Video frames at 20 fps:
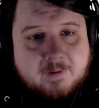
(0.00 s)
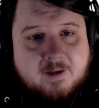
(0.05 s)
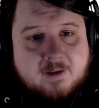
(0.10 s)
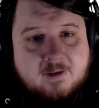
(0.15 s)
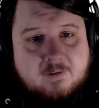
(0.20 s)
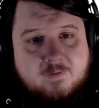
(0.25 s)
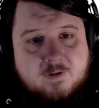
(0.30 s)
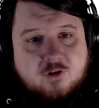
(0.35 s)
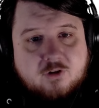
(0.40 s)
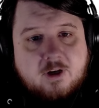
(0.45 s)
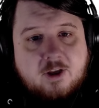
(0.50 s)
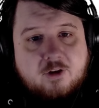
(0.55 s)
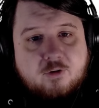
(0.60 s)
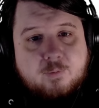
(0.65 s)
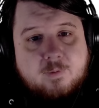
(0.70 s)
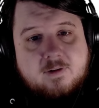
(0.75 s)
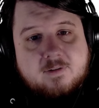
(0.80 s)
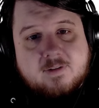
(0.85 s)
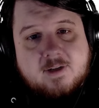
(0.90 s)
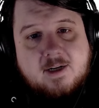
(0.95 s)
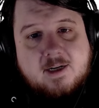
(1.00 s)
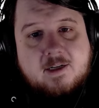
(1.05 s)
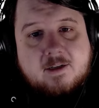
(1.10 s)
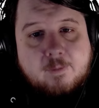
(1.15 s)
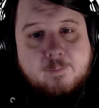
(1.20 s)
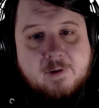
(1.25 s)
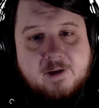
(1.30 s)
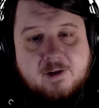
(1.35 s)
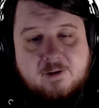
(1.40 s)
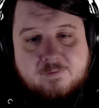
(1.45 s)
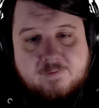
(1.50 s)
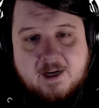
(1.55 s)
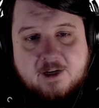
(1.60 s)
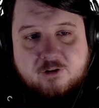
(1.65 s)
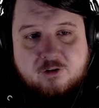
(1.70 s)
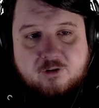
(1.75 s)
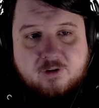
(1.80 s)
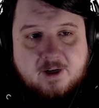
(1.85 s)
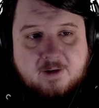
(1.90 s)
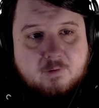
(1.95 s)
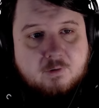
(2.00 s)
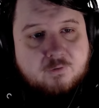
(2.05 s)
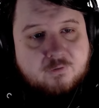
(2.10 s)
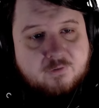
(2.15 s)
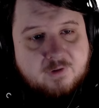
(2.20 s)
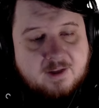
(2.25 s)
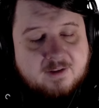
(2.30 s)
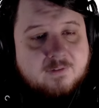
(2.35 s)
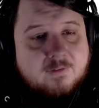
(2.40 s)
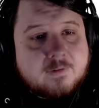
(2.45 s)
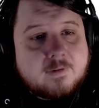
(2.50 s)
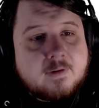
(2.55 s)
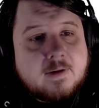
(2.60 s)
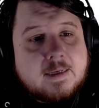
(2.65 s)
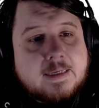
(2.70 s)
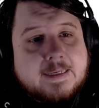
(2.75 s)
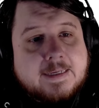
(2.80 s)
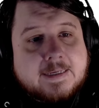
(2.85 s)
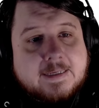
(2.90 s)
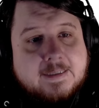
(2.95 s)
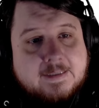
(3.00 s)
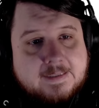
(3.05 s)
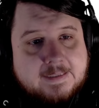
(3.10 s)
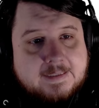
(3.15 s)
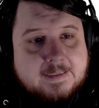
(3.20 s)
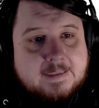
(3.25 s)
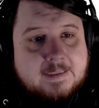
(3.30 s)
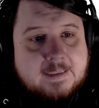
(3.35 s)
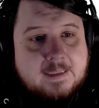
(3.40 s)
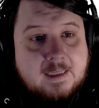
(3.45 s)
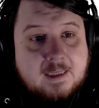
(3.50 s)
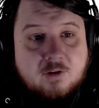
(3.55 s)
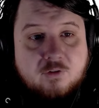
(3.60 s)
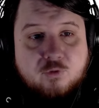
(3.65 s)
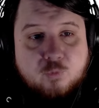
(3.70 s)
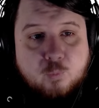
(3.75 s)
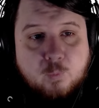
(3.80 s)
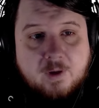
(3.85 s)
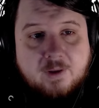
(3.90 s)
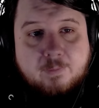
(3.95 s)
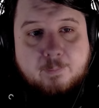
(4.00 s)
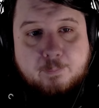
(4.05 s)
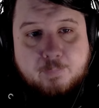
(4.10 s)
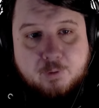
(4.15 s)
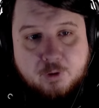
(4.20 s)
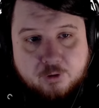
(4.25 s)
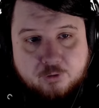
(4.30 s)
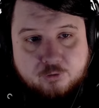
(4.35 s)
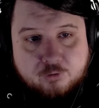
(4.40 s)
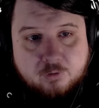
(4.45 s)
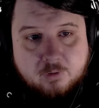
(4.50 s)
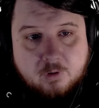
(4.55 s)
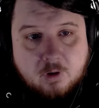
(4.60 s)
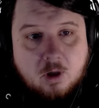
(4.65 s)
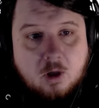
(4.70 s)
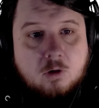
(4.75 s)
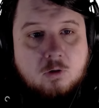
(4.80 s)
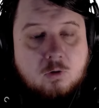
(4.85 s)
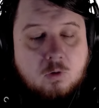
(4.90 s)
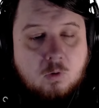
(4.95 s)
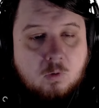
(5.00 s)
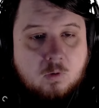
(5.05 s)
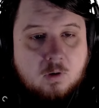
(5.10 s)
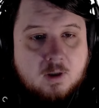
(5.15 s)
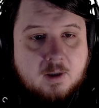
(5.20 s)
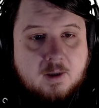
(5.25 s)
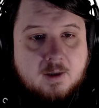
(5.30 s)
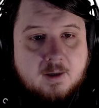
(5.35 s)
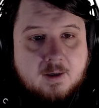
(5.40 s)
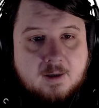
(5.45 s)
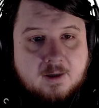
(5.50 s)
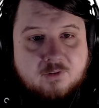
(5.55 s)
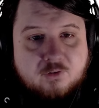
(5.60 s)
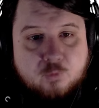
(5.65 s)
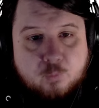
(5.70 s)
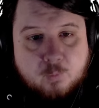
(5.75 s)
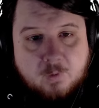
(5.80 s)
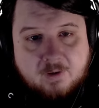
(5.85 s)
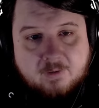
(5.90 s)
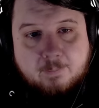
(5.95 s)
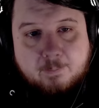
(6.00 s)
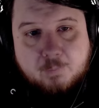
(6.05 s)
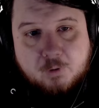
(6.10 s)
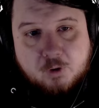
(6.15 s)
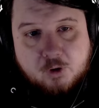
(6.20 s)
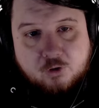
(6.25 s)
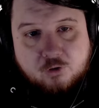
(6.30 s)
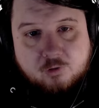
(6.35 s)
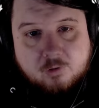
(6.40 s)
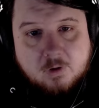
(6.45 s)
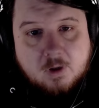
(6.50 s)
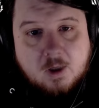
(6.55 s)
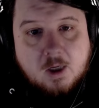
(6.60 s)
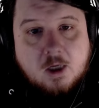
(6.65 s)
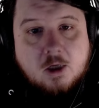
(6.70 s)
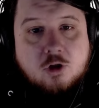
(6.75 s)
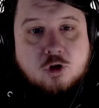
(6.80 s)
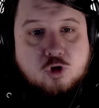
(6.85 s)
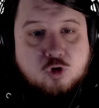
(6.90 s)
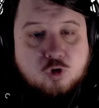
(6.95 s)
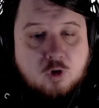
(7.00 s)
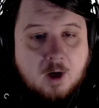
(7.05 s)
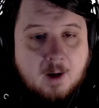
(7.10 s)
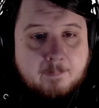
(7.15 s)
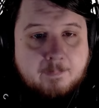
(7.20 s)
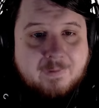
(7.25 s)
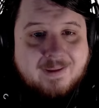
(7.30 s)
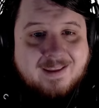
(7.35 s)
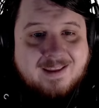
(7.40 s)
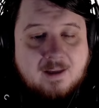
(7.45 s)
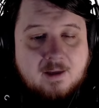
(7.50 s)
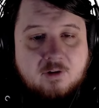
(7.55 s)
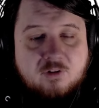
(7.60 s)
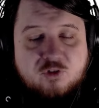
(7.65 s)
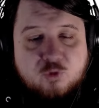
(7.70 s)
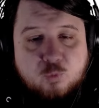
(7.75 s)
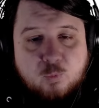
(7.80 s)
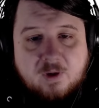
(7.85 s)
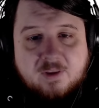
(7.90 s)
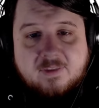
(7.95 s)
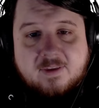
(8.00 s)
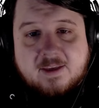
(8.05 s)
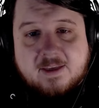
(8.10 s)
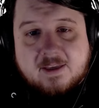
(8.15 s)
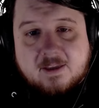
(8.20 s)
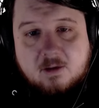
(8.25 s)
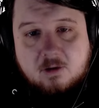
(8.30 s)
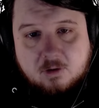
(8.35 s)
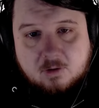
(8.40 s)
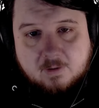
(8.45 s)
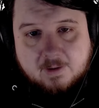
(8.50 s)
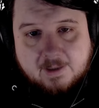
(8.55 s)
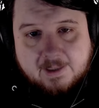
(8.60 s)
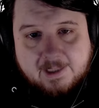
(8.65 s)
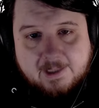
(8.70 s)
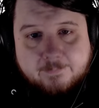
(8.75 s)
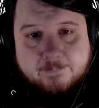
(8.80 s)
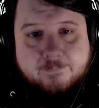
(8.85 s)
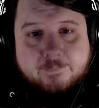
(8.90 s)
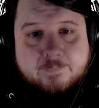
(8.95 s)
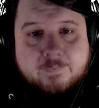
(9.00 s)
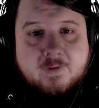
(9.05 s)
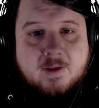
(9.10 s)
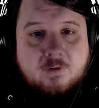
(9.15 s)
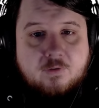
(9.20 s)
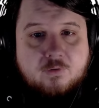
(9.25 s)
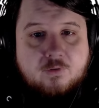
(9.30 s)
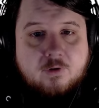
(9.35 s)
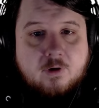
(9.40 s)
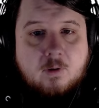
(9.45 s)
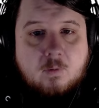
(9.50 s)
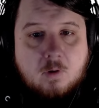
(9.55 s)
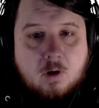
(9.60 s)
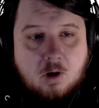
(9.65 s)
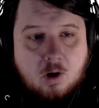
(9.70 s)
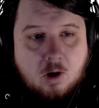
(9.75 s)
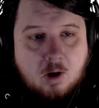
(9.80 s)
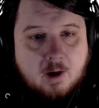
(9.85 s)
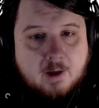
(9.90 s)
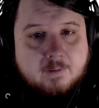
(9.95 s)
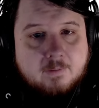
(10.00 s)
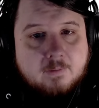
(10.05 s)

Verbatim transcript: division has been entirely manufactured ever since. Clinton is with Bush. Gore is with Bush. Trump is with Hillary, and so on.